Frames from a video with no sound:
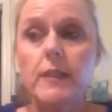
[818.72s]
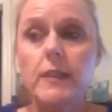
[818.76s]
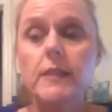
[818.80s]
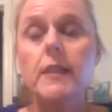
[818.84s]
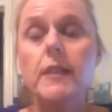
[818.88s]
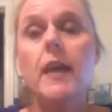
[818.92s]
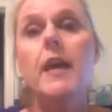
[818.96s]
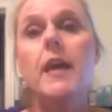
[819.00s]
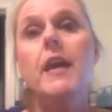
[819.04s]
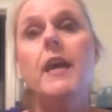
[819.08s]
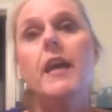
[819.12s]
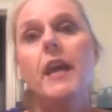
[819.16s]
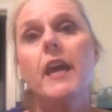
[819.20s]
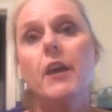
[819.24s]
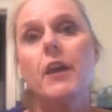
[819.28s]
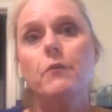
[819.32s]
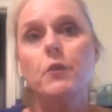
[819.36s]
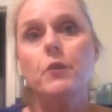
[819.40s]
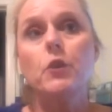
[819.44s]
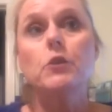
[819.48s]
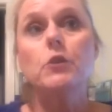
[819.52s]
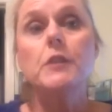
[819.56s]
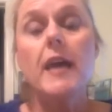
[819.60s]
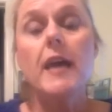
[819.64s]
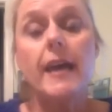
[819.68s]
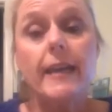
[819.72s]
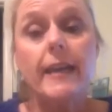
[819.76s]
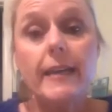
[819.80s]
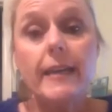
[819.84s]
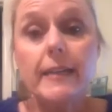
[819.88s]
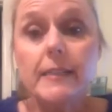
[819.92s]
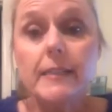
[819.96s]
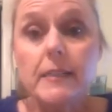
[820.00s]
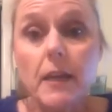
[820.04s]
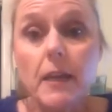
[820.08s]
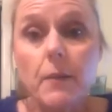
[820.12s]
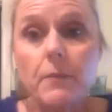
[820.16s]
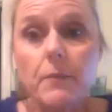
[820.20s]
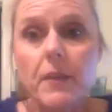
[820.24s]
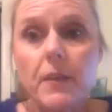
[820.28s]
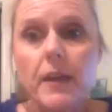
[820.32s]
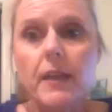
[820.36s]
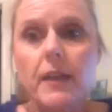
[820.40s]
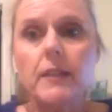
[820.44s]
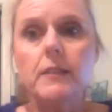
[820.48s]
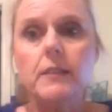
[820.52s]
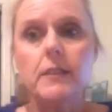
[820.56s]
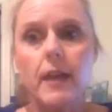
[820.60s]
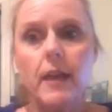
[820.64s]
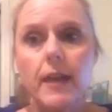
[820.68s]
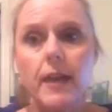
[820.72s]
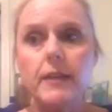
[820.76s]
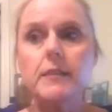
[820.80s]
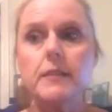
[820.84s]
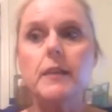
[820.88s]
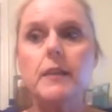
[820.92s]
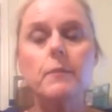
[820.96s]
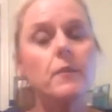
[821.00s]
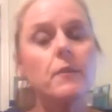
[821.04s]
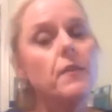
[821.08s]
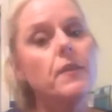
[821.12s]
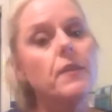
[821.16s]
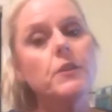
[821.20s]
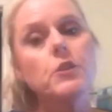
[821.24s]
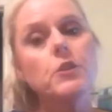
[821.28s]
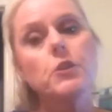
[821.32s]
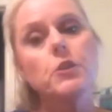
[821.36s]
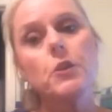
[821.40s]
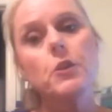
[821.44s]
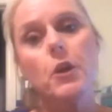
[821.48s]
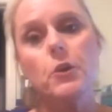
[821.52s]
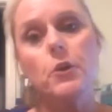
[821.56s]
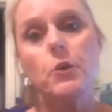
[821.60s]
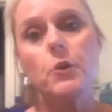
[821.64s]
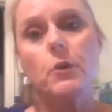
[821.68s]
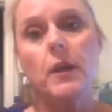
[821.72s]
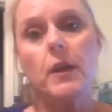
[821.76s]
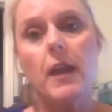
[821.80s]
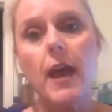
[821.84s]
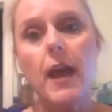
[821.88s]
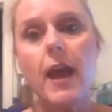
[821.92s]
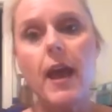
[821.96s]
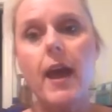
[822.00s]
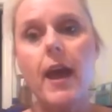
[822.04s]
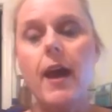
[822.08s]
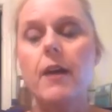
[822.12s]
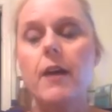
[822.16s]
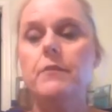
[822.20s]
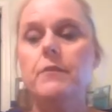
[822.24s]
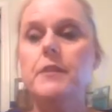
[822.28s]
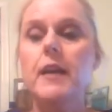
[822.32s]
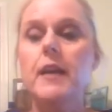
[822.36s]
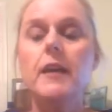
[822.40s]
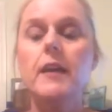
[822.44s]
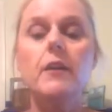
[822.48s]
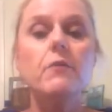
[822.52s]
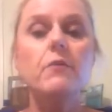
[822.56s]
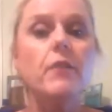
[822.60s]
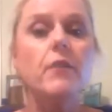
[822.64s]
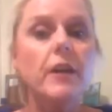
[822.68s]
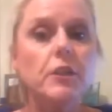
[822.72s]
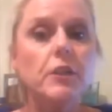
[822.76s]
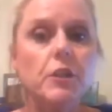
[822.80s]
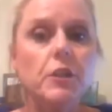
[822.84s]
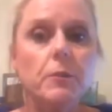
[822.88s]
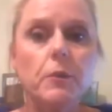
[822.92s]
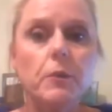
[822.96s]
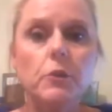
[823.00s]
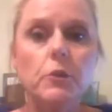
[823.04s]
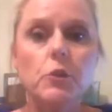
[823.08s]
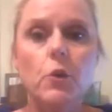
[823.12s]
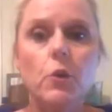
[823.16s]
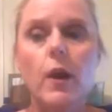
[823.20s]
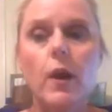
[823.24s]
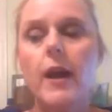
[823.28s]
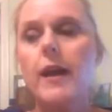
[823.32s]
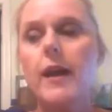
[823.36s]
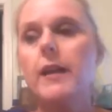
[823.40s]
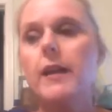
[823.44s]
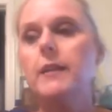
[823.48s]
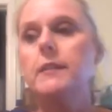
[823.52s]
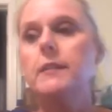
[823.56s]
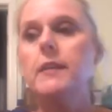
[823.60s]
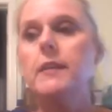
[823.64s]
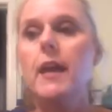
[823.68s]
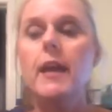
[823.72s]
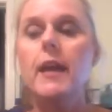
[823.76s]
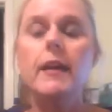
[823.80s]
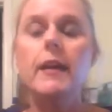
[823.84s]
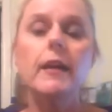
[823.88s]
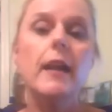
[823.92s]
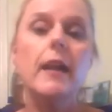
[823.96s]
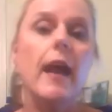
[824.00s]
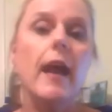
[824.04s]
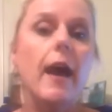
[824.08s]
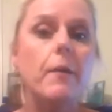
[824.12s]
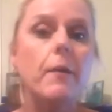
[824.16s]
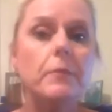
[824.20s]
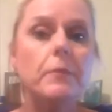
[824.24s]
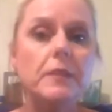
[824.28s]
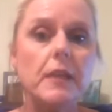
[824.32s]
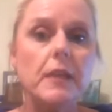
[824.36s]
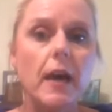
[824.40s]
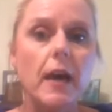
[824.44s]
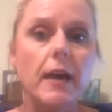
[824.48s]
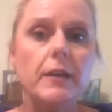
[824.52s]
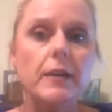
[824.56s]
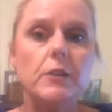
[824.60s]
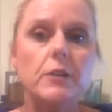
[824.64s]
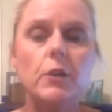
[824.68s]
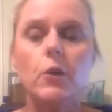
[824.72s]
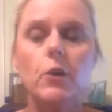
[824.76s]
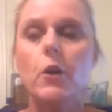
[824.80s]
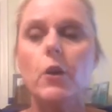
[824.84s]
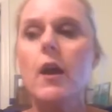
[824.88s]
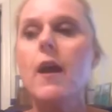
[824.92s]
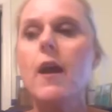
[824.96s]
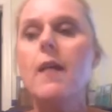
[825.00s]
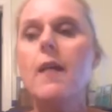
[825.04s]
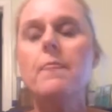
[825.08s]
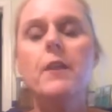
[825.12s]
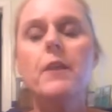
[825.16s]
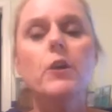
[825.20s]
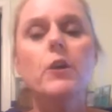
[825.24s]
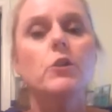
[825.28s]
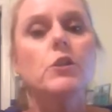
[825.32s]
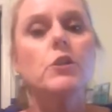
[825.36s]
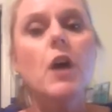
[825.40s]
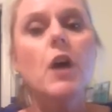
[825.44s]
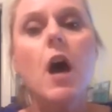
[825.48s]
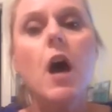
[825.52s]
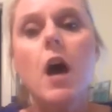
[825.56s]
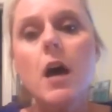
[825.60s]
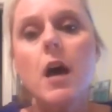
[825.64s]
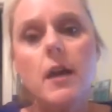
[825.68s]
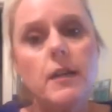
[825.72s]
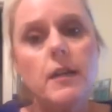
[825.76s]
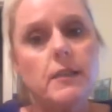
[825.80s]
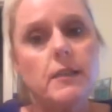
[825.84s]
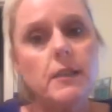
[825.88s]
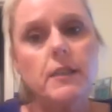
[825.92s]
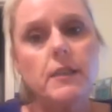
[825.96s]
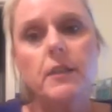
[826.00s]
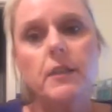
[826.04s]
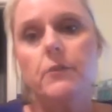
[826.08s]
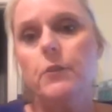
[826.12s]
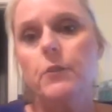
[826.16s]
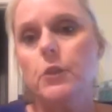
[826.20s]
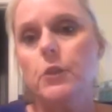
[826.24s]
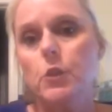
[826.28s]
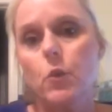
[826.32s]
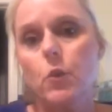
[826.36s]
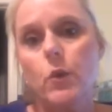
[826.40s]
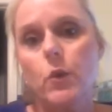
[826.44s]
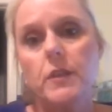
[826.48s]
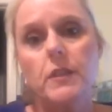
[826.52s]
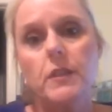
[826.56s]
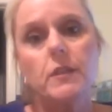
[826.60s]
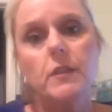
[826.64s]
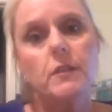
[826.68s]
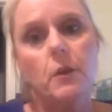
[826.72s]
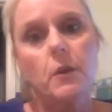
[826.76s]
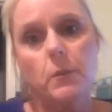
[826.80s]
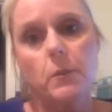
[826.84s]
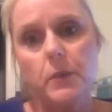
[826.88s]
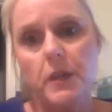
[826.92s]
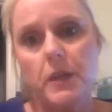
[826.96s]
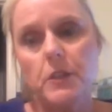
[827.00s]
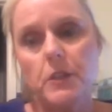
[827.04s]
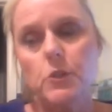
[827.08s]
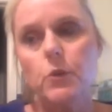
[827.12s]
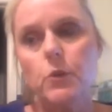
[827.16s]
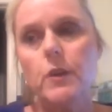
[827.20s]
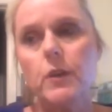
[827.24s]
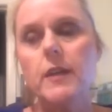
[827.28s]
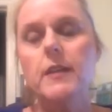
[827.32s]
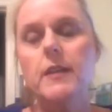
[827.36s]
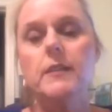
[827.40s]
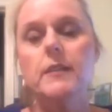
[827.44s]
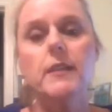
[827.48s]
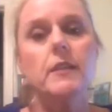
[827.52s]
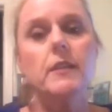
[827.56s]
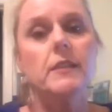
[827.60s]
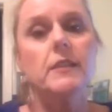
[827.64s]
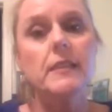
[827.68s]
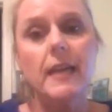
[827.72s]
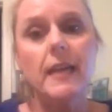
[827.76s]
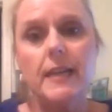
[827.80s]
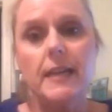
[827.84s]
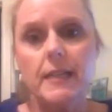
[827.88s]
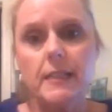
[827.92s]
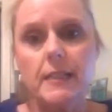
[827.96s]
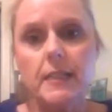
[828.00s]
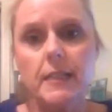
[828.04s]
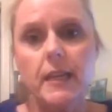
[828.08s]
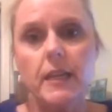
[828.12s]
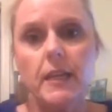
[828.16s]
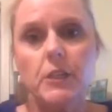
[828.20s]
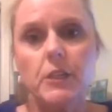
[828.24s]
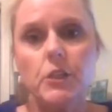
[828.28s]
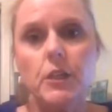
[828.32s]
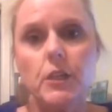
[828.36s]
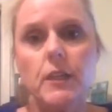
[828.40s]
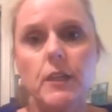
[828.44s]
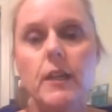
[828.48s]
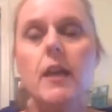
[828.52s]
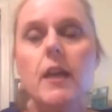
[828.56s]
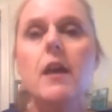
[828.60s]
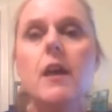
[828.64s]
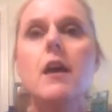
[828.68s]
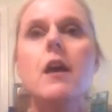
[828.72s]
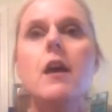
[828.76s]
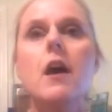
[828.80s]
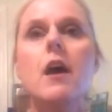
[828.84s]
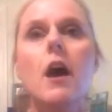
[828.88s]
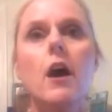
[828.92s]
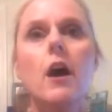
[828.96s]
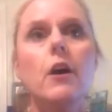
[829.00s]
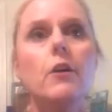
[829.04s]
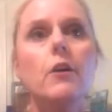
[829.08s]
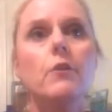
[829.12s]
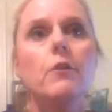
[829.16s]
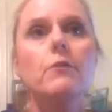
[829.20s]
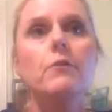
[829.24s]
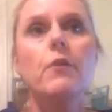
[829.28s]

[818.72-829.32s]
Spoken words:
If you're taking something, take something that you know you can have. Take a vegetable tray, take an appetizer. There are tons of different choices on Pinterest and Sandy's Kitchen of